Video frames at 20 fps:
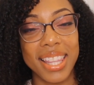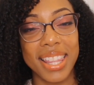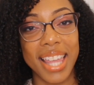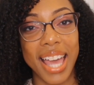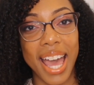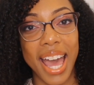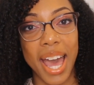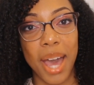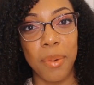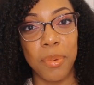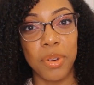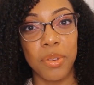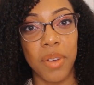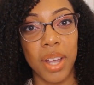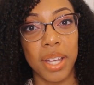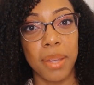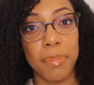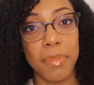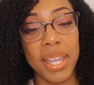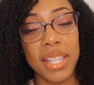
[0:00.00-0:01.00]
that I would
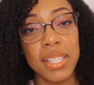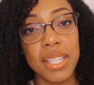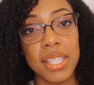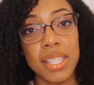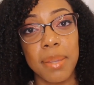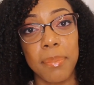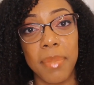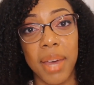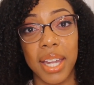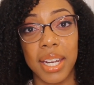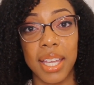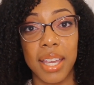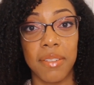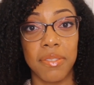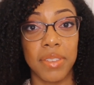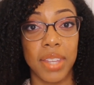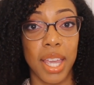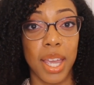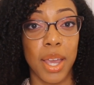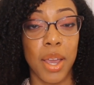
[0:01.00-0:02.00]
recommend to somebody
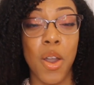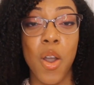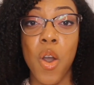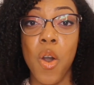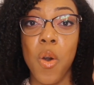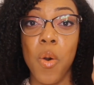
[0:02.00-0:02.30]
if they